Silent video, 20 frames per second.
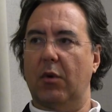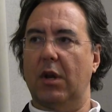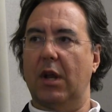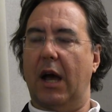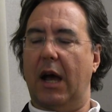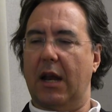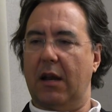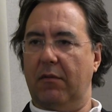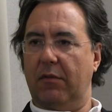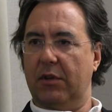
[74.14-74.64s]
were
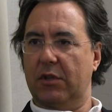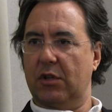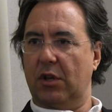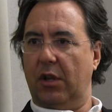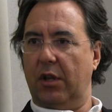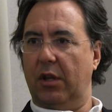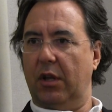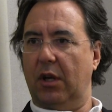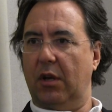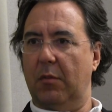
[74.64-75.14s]
nine of us
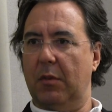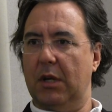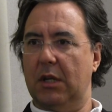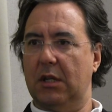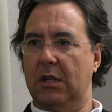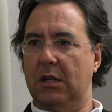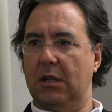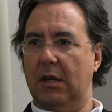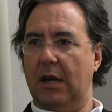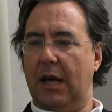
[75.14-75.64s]
on the
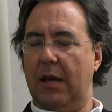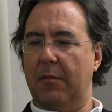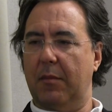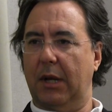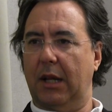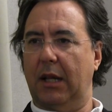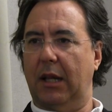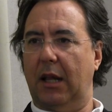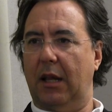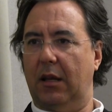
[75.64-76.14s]
committee. Anne
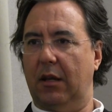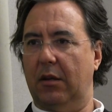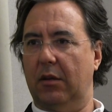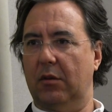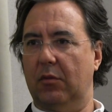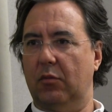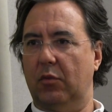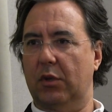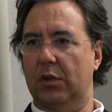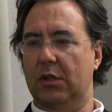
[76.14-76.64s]

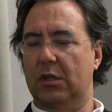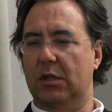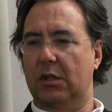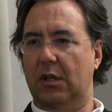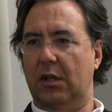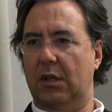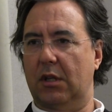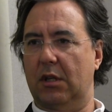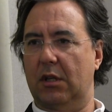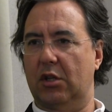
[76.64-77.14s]
McLellan
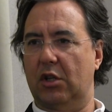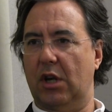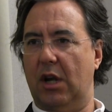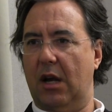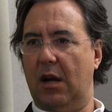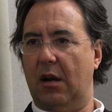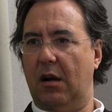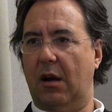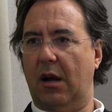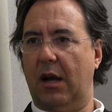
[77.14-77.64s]
was the
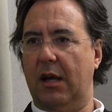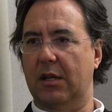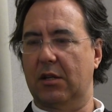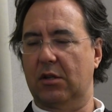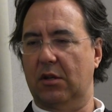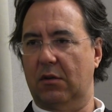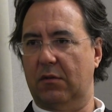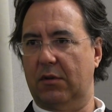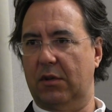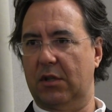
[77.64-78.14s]
chair, I
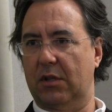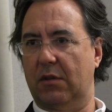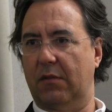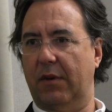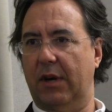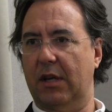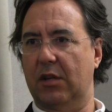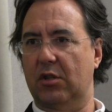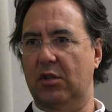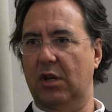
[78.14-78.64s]
served as the
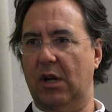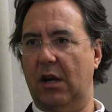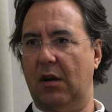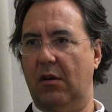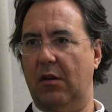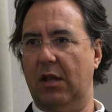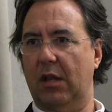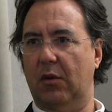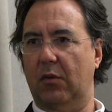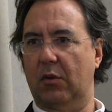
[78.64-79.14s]
vice chair,
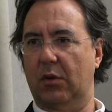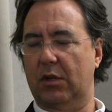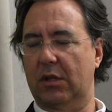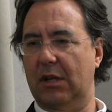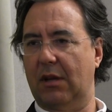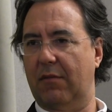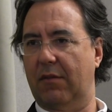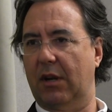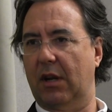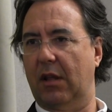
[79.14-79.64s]
and there were
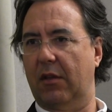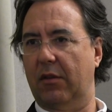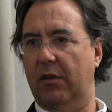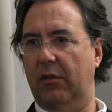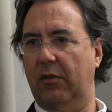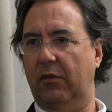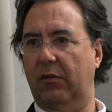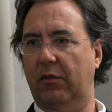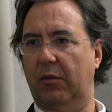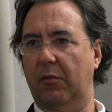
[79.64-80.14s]
seven
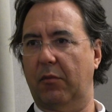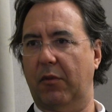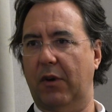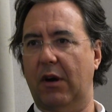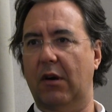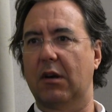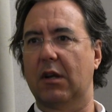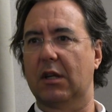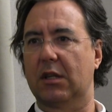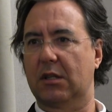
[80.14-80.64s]
others from
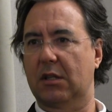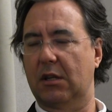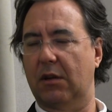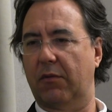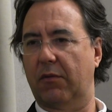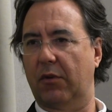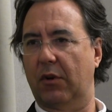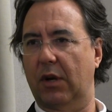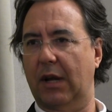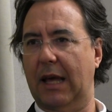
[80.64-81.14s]
various
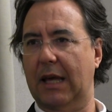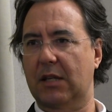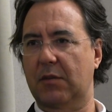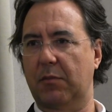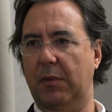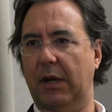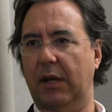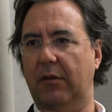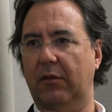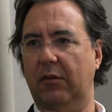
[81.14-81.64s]
different
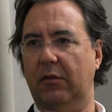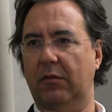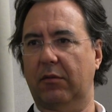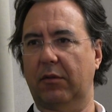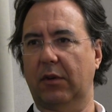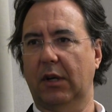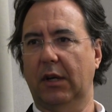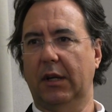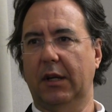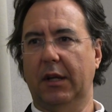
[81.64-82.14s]
aspects of
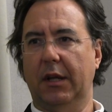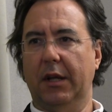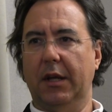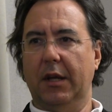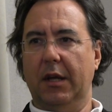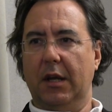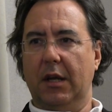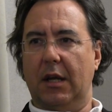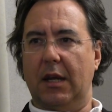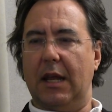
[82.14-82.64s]

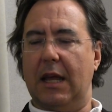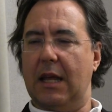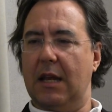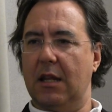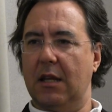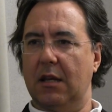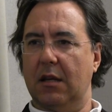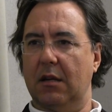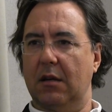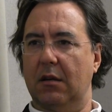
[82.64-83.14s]

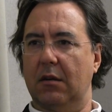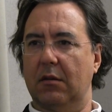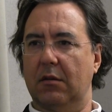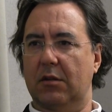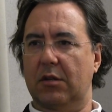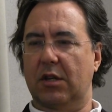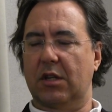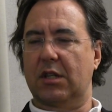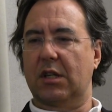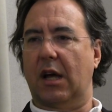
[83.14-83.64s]
Canadian
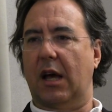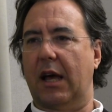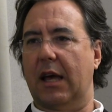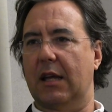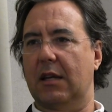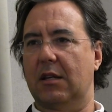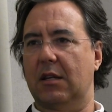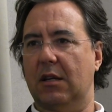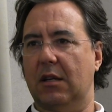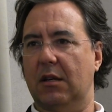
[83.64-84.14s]

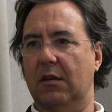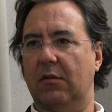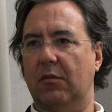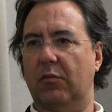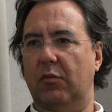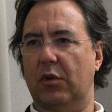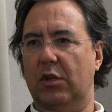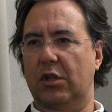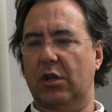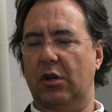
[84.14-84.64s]
society,
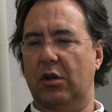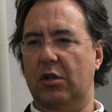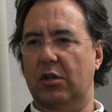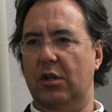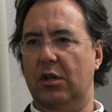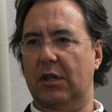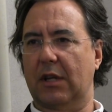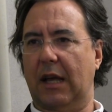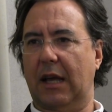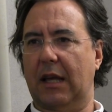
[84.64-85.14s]

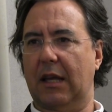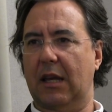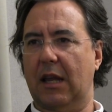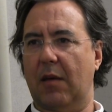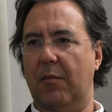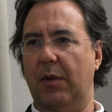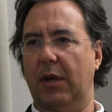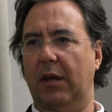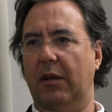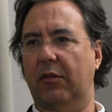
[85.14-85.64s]
researchers,
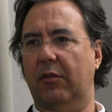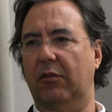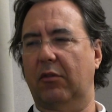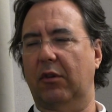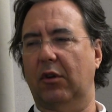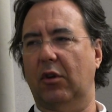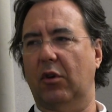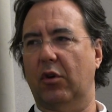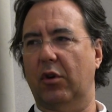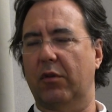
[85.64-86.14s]
academics,
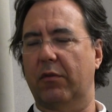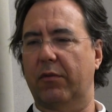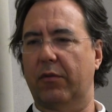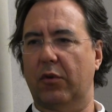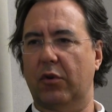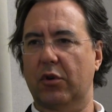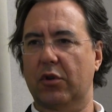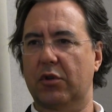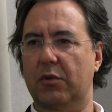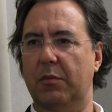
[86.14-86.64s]
law
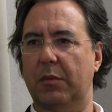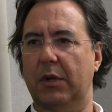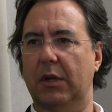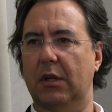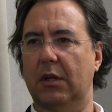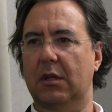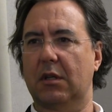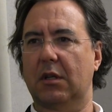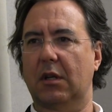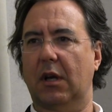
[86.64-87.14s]

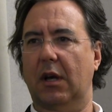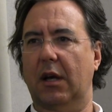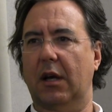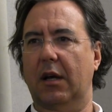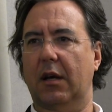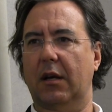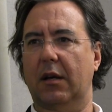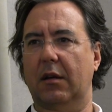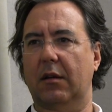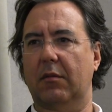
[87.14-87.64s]
enforcement,
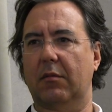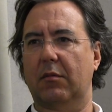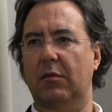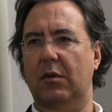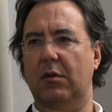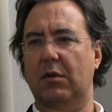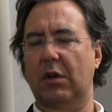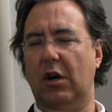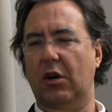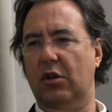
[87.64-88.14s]
uh,
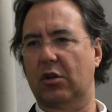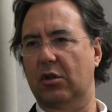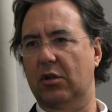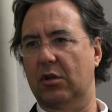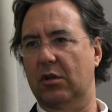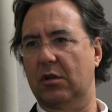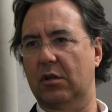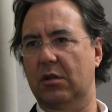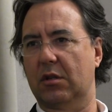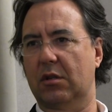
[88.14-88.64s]

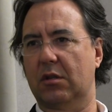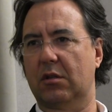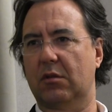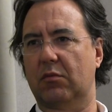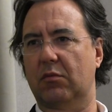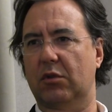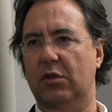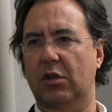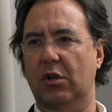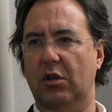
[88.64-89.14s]
doctors,
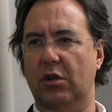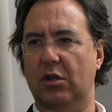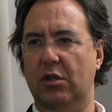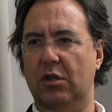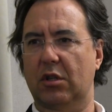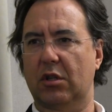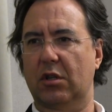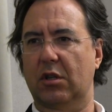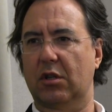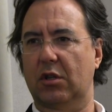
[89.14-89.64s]

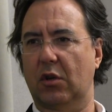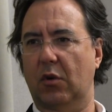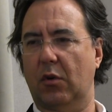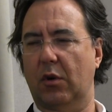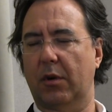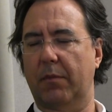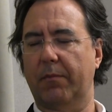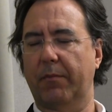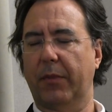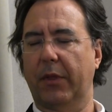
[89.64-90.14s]
researchers, and so
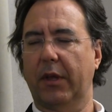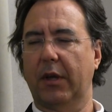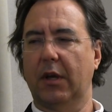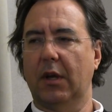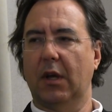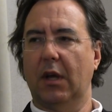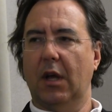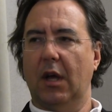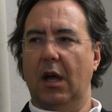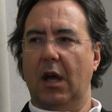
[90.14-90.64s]
on.
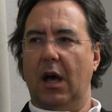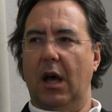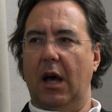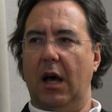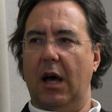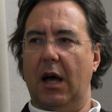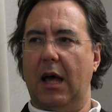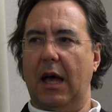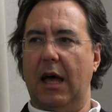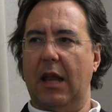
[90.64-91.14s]

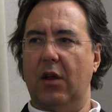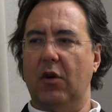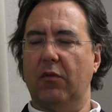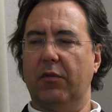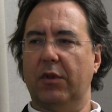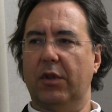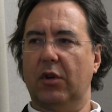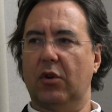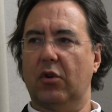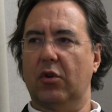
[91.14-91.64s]
Uh, and
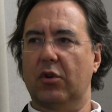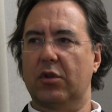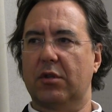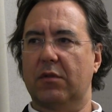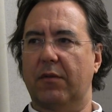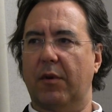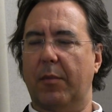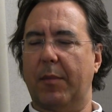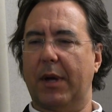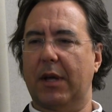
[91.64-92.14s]
over the course
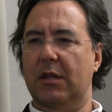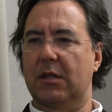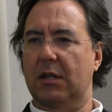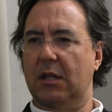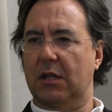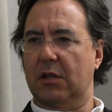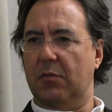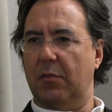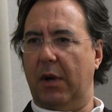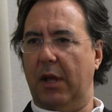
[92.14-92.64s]
of about
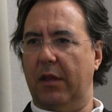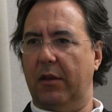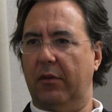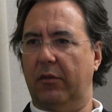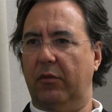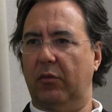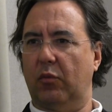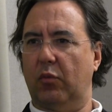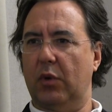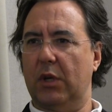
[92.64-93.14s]
six
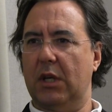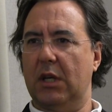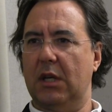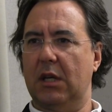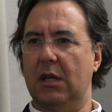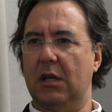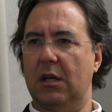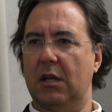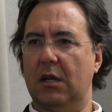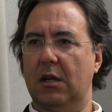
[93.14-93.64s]
months,
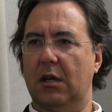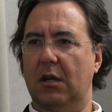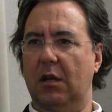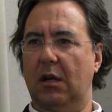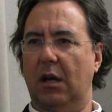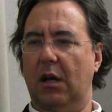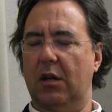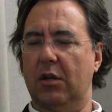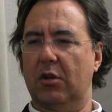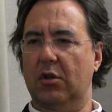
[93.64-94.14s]
we
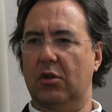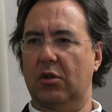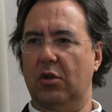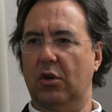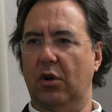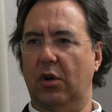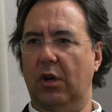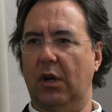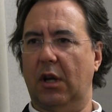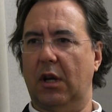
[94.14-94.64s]

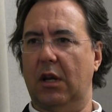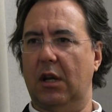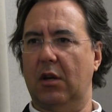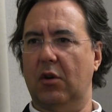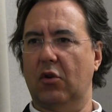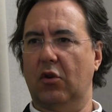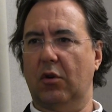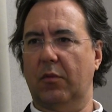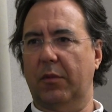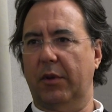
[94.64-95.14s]
undertook an
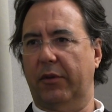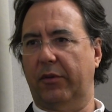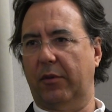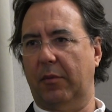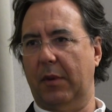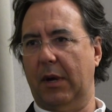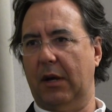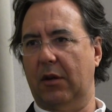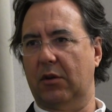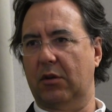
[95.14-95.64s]
enormous
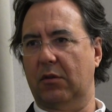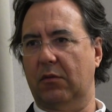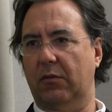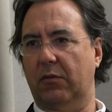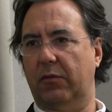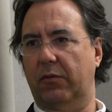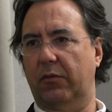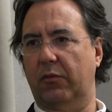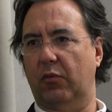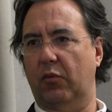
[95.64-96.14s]
amount
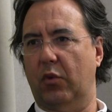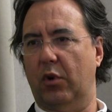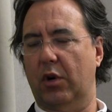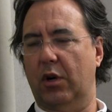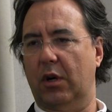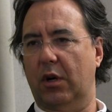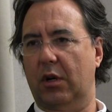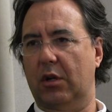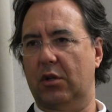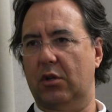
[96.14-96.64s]
of
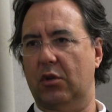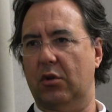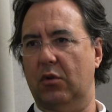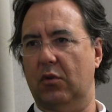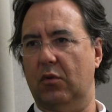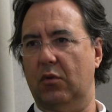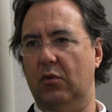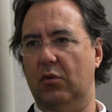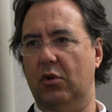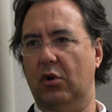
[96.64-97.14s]
work
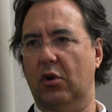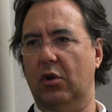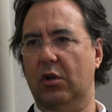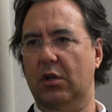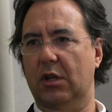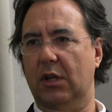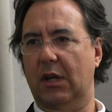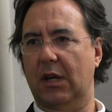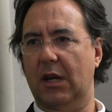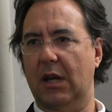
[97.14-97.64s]
to
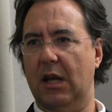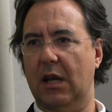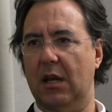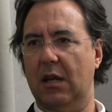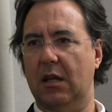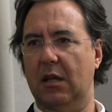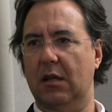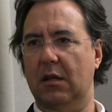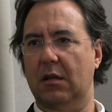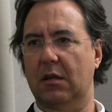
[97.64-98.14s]
talk to
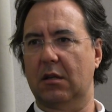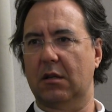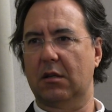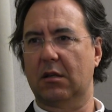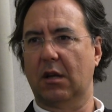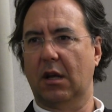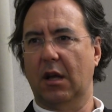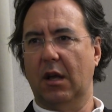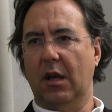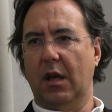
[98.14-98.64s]
Canadians
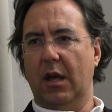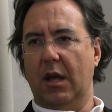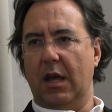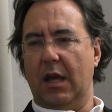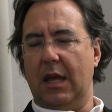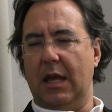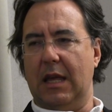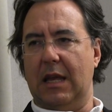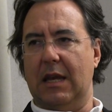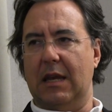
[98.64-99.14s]

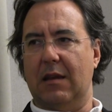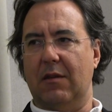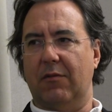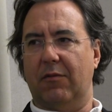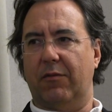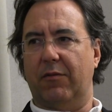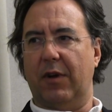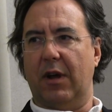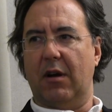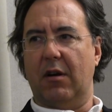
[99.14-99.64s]
in
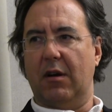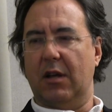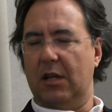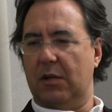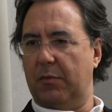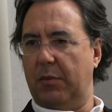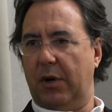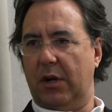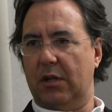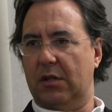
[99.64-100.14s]

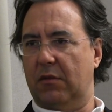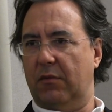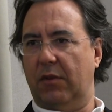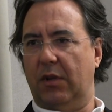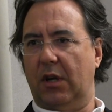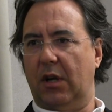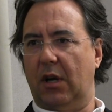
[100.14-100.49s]
various parts of the